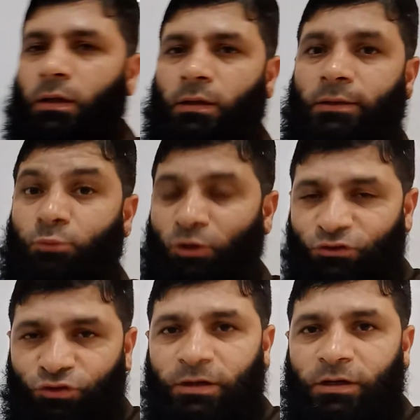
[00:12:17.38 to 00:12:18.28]
The
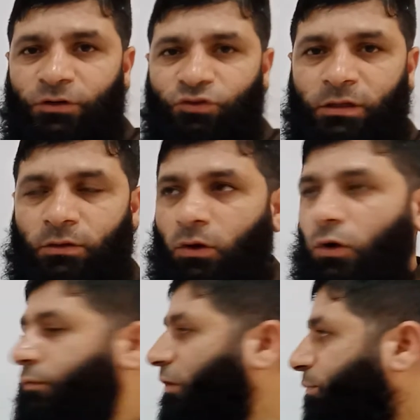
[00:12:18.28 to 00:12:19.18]
potential energy
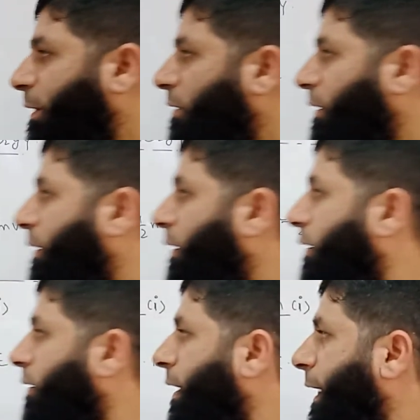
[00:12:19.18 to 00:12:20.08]
of this
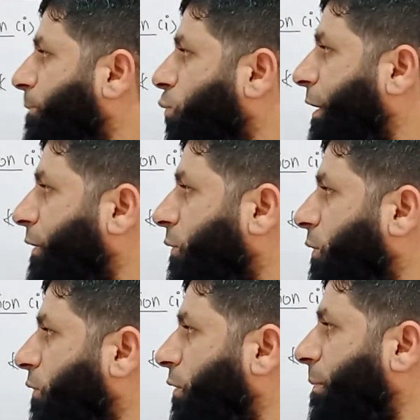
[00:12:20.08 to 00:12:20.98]
particle at point
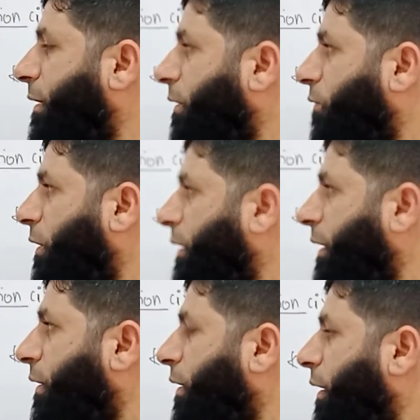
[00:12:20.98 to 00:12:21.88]
O will be
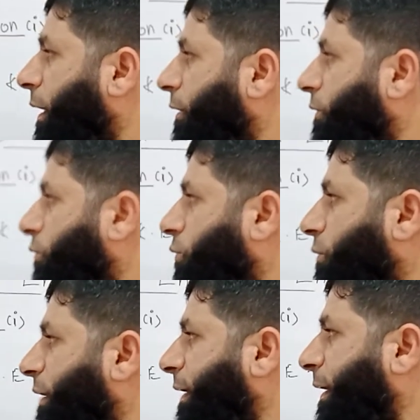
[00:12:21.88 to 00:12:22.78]
converting
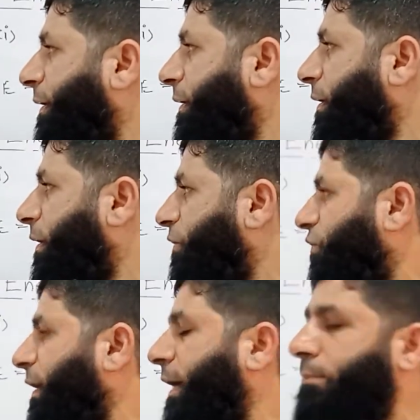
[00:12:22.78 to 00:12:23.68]
into the kinetic
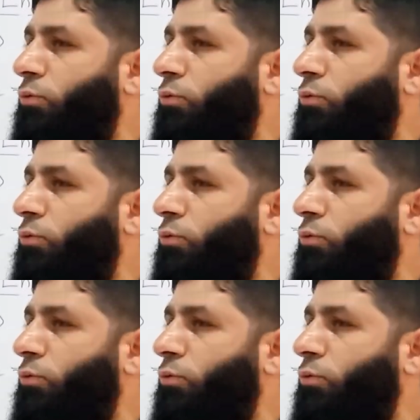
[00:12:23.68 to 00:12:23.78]
energy at